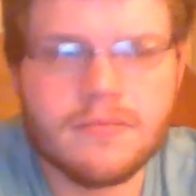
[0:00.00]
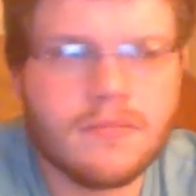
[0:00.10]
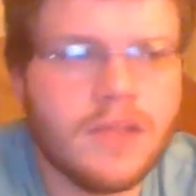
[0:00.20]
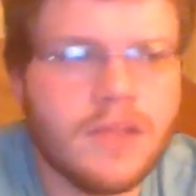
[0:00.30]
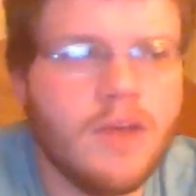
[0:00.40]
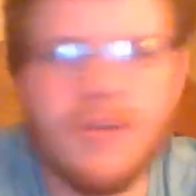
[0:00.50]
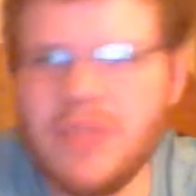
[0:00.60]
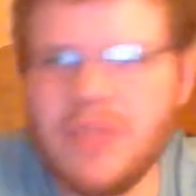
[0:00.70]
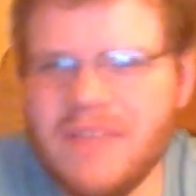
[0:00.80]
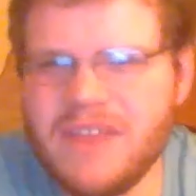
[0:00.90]
We were
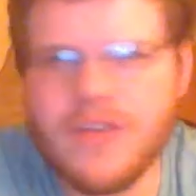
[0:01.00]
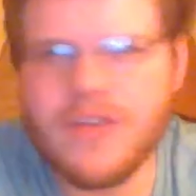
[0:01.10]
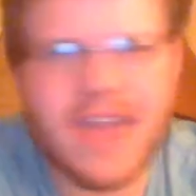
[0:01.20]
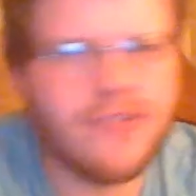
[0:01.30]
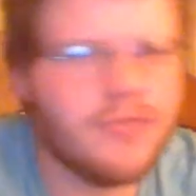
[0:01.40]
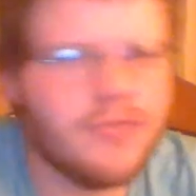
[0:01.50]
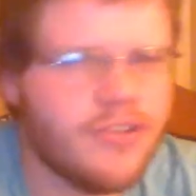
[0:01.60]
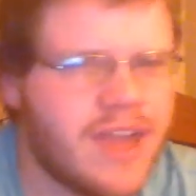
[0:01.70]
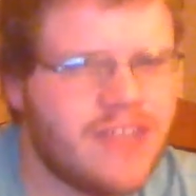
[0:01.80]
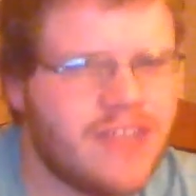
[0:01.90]
playing video games, we were
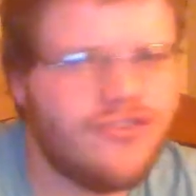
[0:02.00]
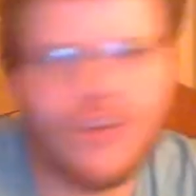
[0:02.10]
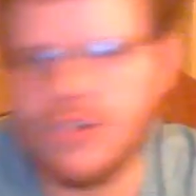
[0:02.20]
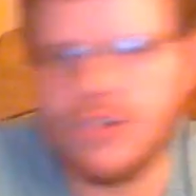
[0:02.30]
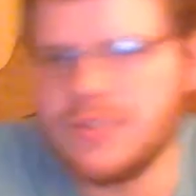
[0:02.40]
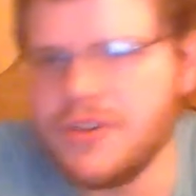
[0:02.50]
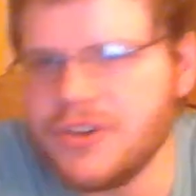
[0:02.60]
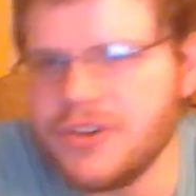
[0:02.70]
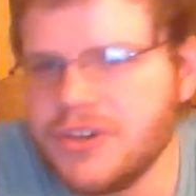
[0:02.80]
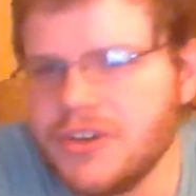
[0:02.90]
cracking jokes, we
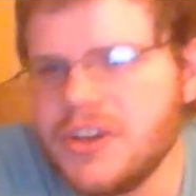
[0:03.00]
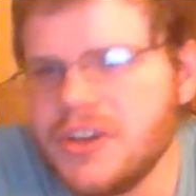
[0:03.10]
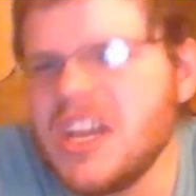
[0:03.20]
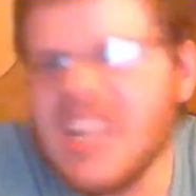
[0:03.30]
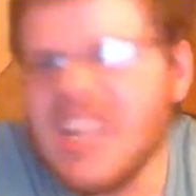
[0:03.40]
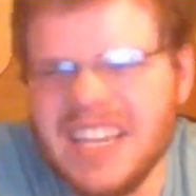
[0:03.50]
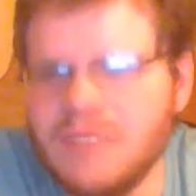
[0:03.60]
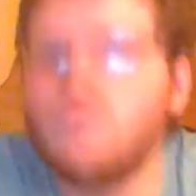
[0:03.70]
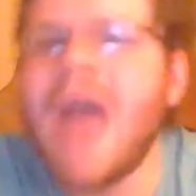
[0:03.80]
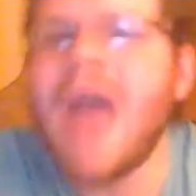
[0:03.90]
were
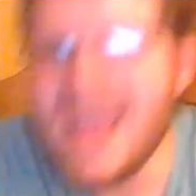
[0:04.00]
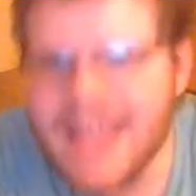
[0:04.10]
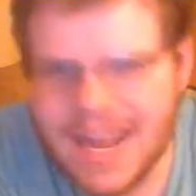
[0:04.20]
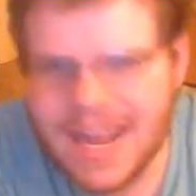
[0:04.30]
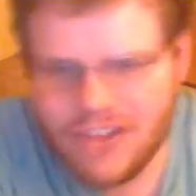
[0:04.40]
ragging at each